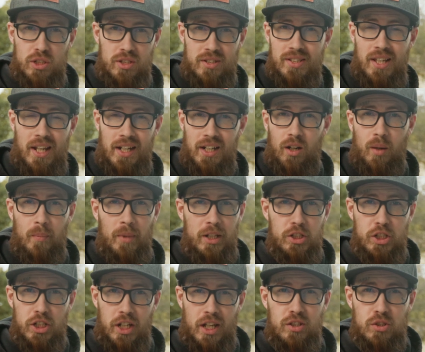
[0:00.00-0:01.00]
just setting on my
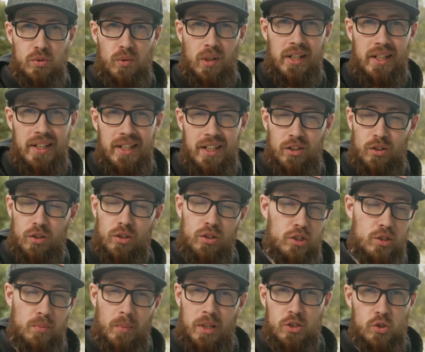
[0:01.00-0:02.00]
chest right here,
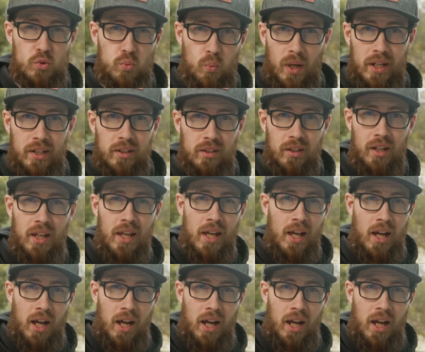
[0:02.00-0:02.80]
hooked to my sweater.